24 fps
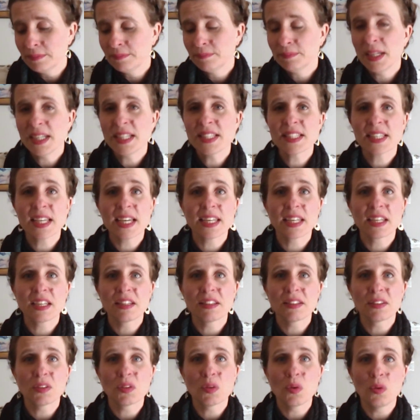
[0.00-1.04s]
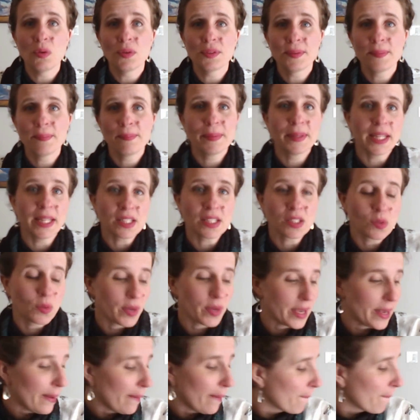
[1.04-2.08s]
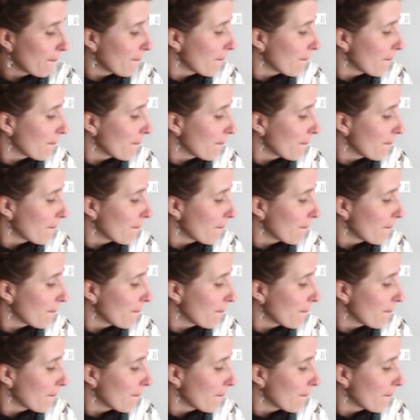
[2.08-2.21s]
Mine's getting a little cold, but that's okay.